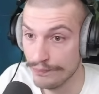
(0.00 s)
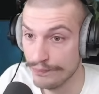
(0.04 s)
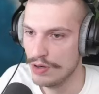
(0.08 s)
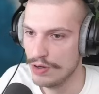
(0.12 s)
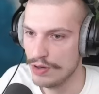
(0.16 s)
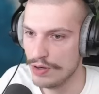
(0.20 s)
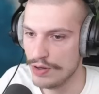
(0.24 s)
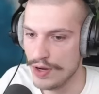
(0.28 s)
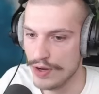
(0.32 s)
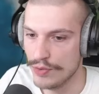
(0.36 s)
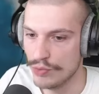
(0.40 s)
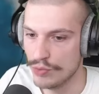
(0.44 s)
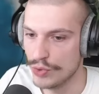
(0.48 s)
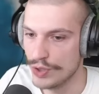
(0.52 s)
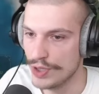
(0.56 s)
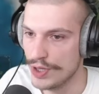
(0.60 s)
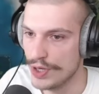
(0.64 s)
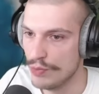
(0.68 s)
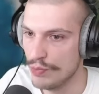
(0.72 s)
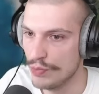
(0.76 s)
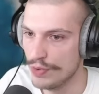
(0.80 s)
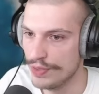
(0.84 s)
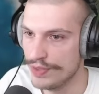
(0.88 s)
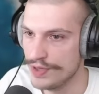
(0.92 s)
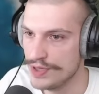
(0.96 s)
All right, we're
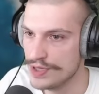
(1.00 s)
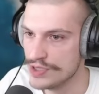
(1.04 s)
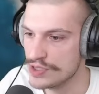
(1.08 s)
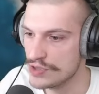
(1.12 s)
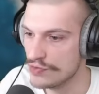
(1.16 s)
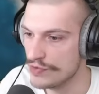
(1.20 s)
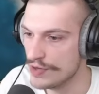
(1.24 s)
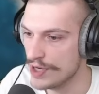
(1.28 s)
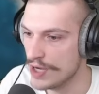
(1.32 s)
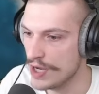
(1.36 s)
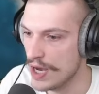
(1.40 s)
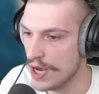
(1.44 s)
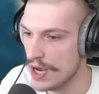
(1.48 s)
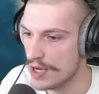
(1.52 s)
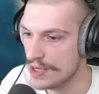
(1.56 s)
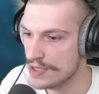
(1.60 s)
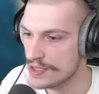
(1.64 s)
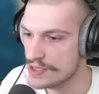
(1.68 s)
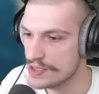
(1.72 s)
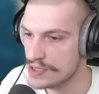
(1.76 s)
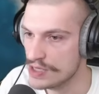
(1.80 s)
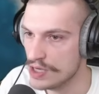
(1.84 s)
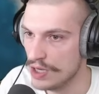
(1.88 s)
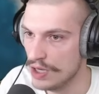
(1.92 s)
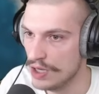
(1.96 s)
done with these 3
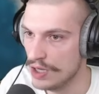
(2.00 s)
guys.